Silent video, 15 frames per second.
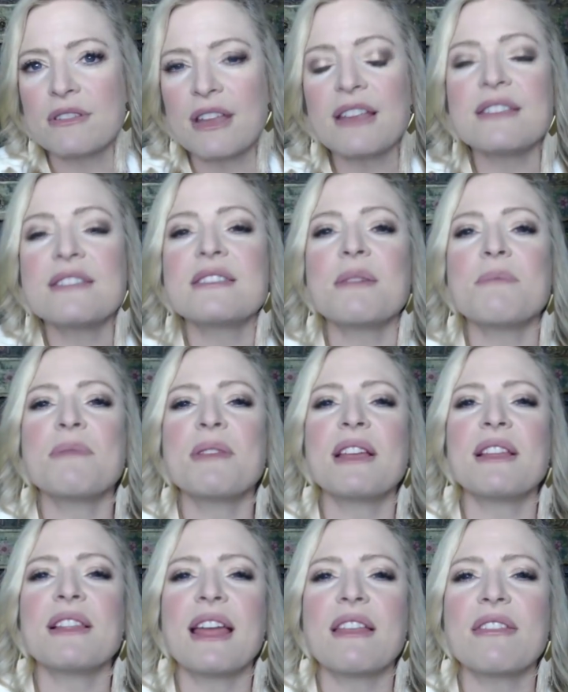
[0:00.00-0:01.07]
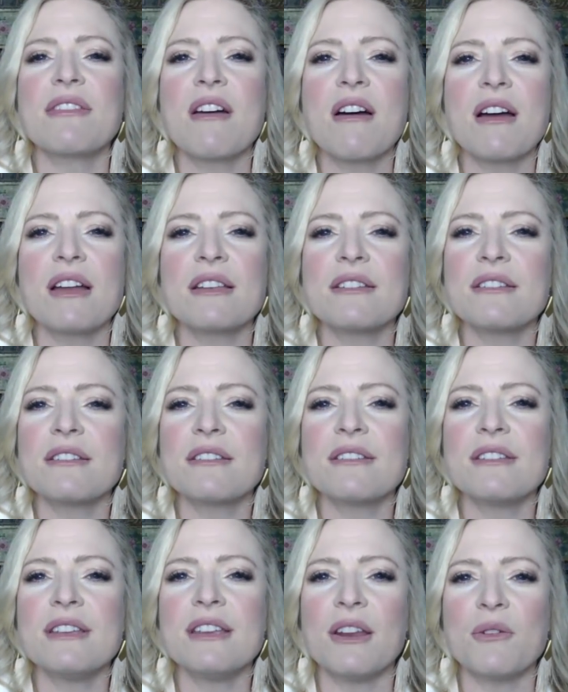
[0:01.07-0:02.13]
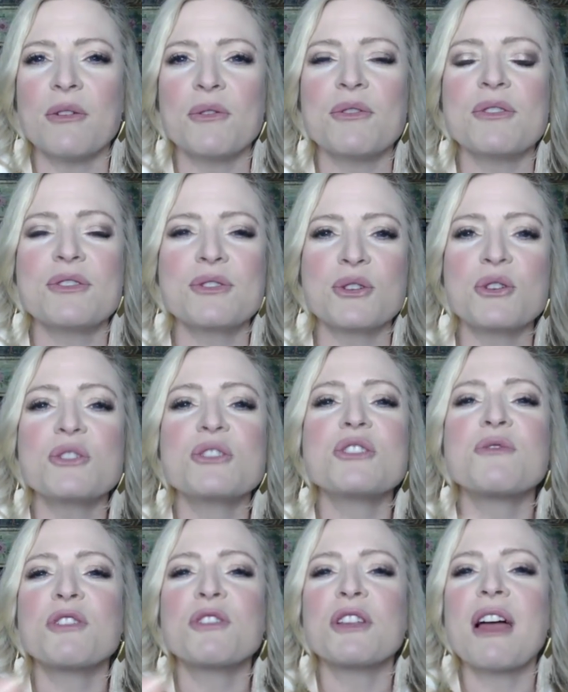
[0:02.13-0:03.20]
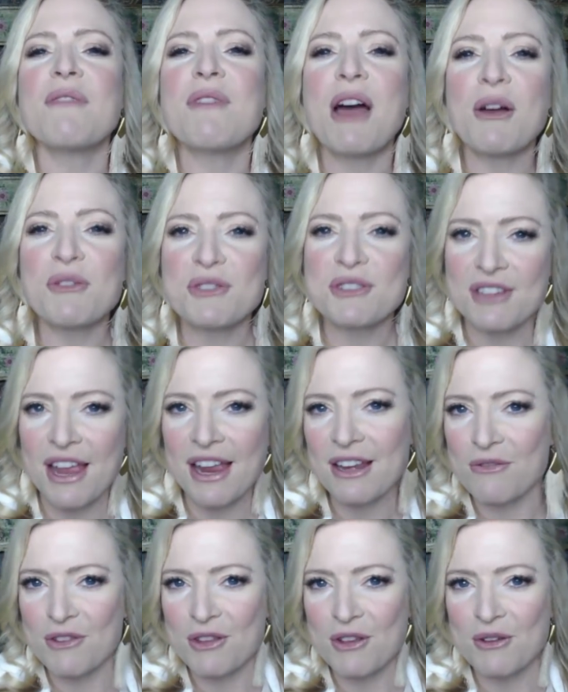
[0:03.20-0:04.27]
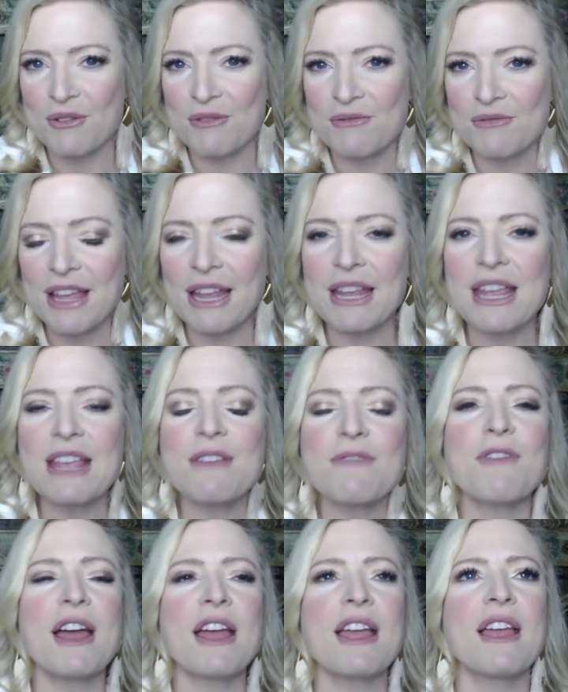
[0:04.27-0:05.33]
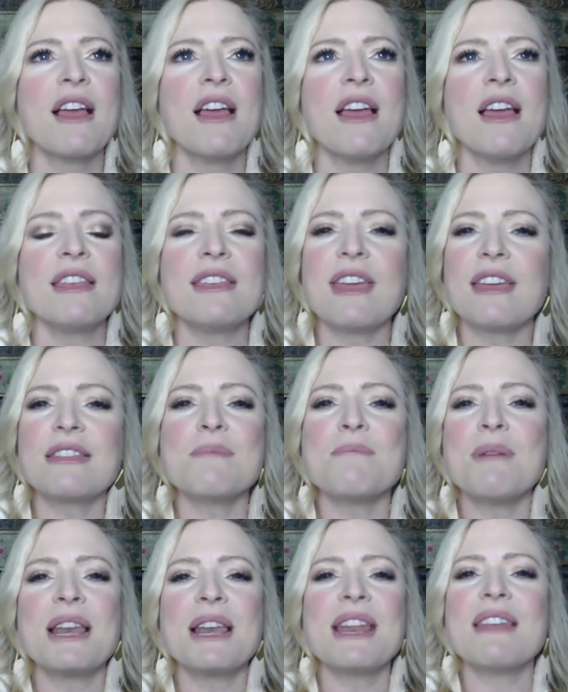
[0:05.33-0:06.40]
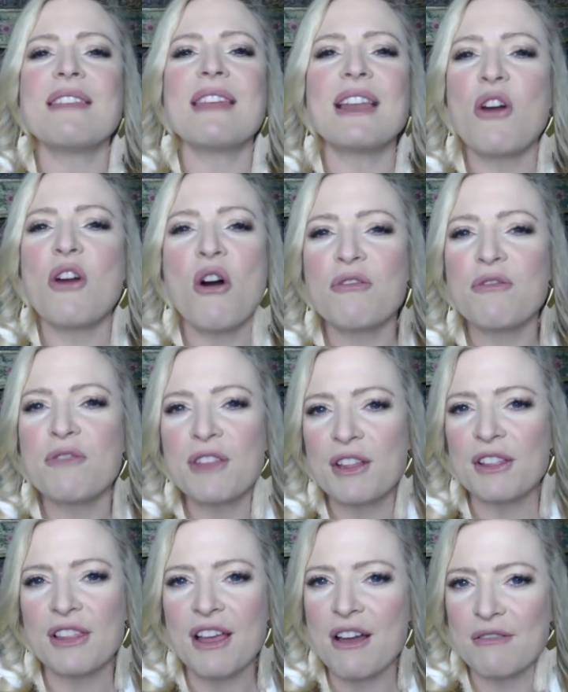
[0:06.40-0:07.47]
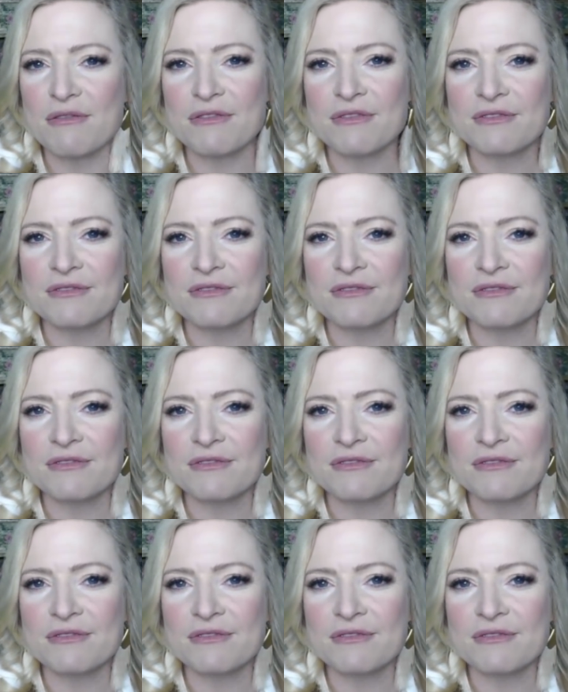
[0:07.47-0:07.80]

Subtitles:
done something like thought, you know, search for love outside of you? Like, if I get the money, then I'll feel love.